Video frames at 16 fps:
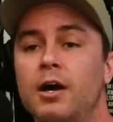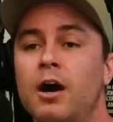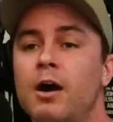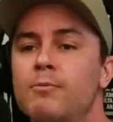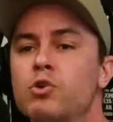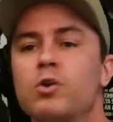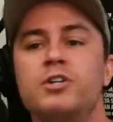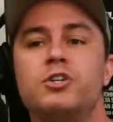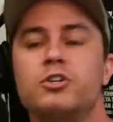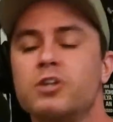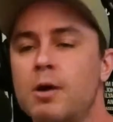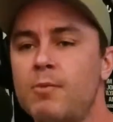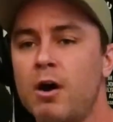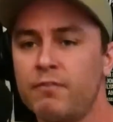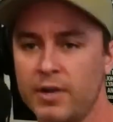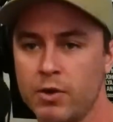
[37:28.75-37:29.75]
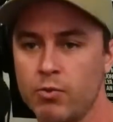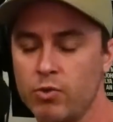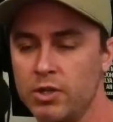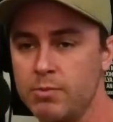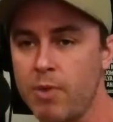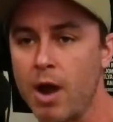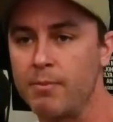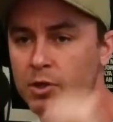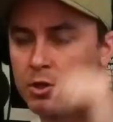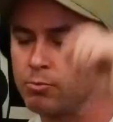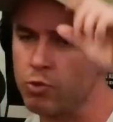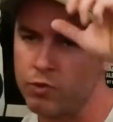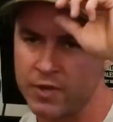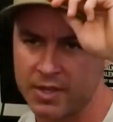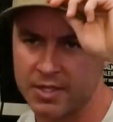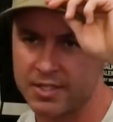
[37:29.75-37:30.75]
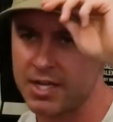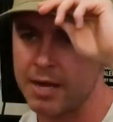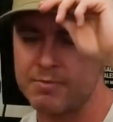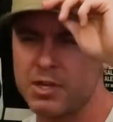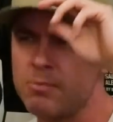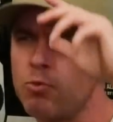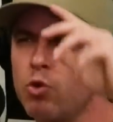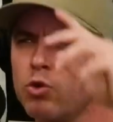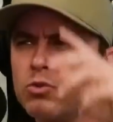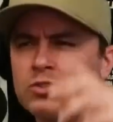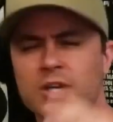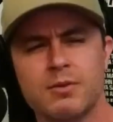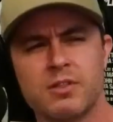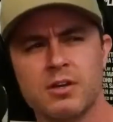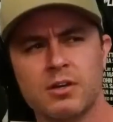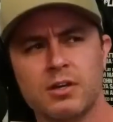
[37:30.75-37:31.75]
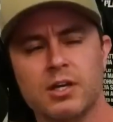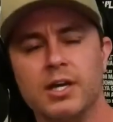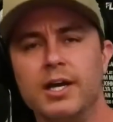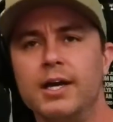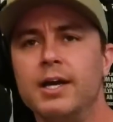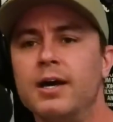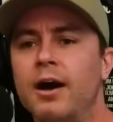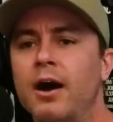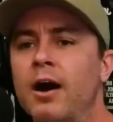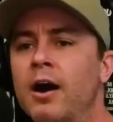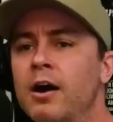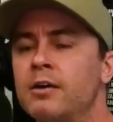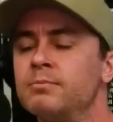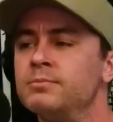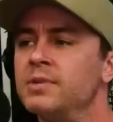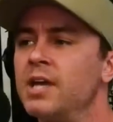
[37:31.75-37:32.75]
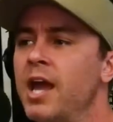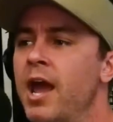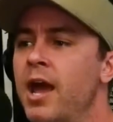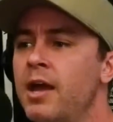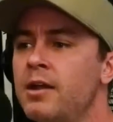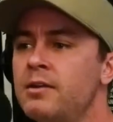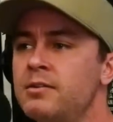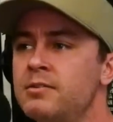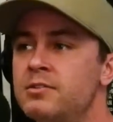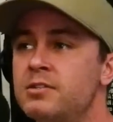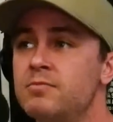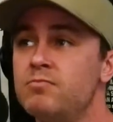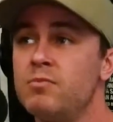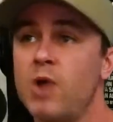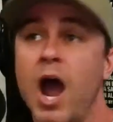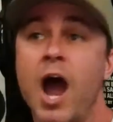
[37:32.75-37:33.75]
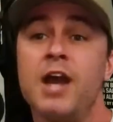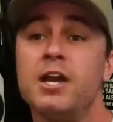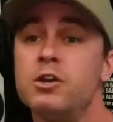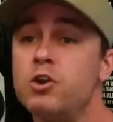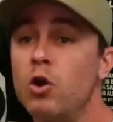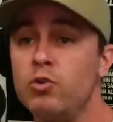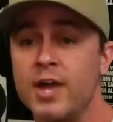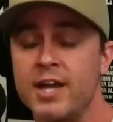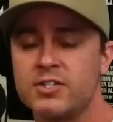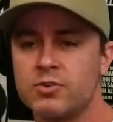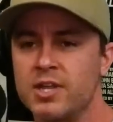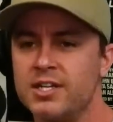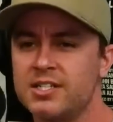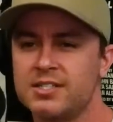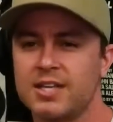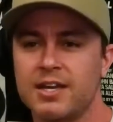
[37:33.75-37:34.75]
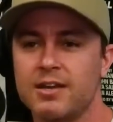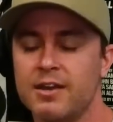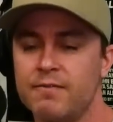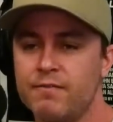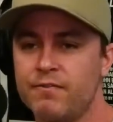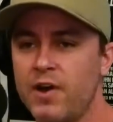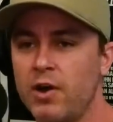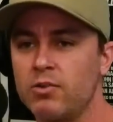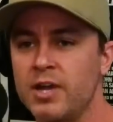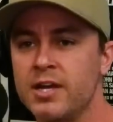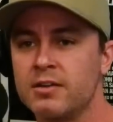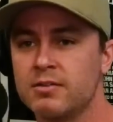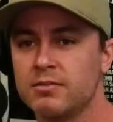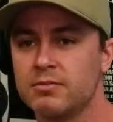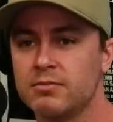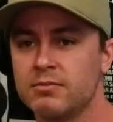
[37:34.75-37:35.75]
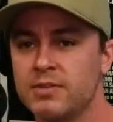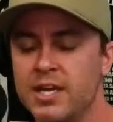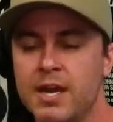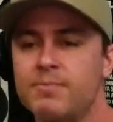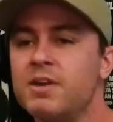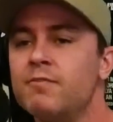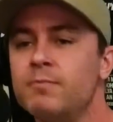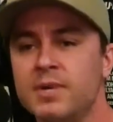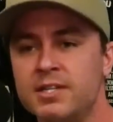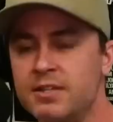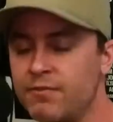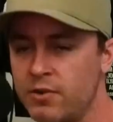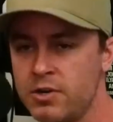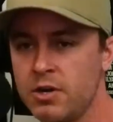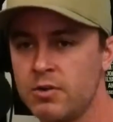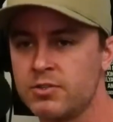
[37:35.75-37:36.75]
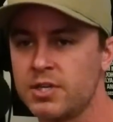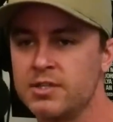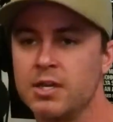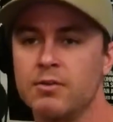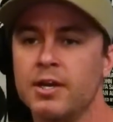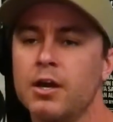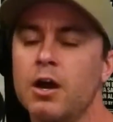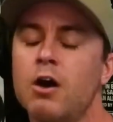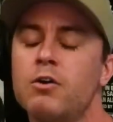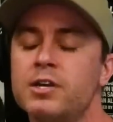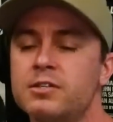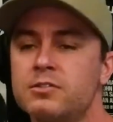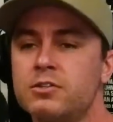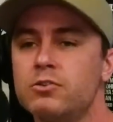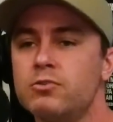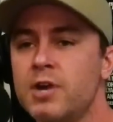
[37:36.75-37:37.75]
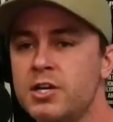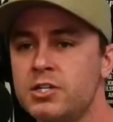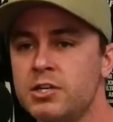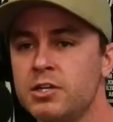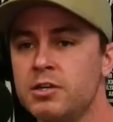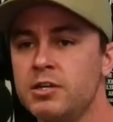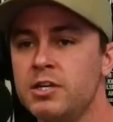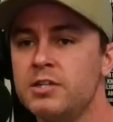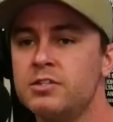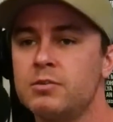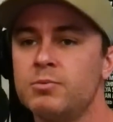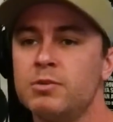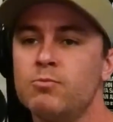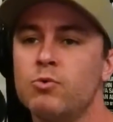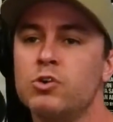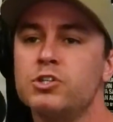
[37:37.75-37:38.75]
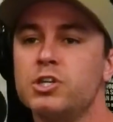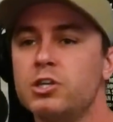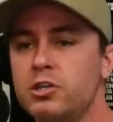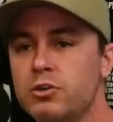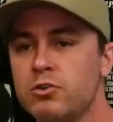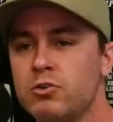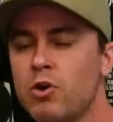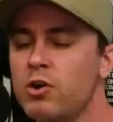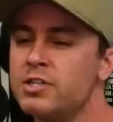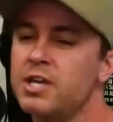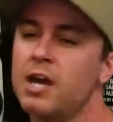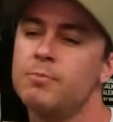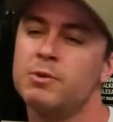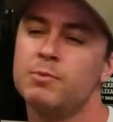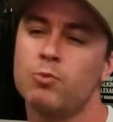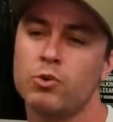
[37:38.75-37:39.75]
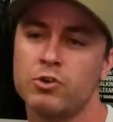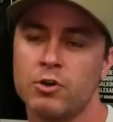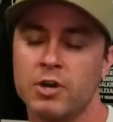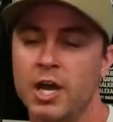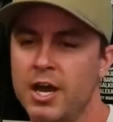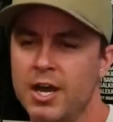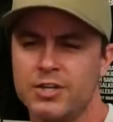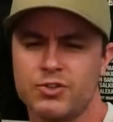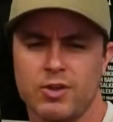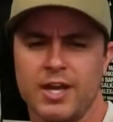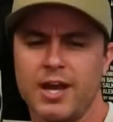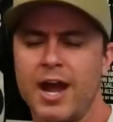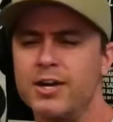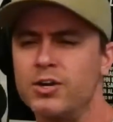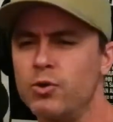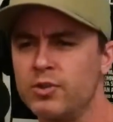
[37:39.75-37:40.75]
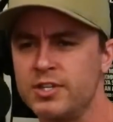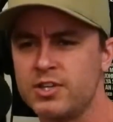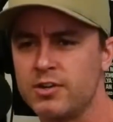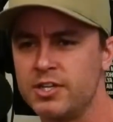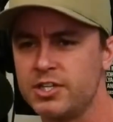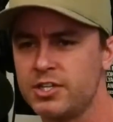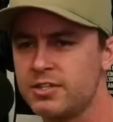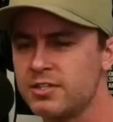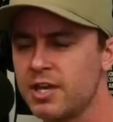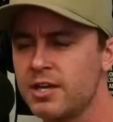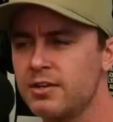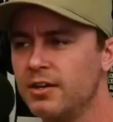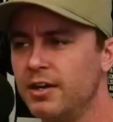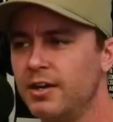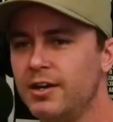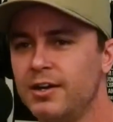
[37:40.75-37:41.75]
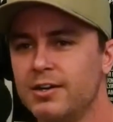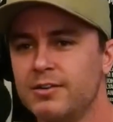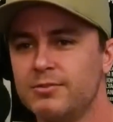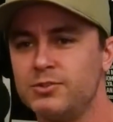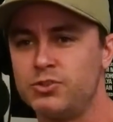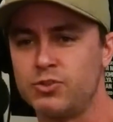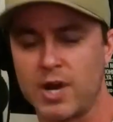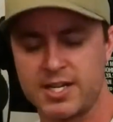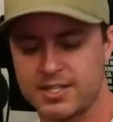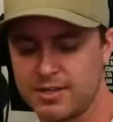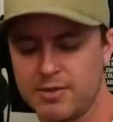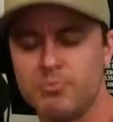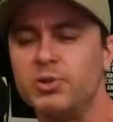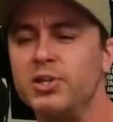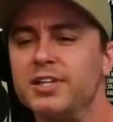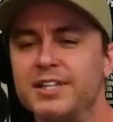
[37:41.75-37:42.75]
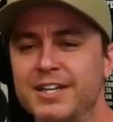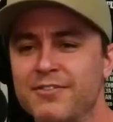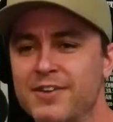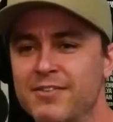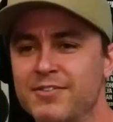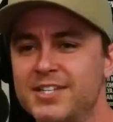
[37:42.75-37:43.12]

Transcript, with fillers: who had just come off like a really popular movie at the time, The Immortals, I think. And I didn't know that. So they just like, it felt like they kept giving me different notes. Like they're like, oh, he's too edgy. He needs to be more GQ or he's got to be more nerd. So like I'd go in these auditions like, dressed completely different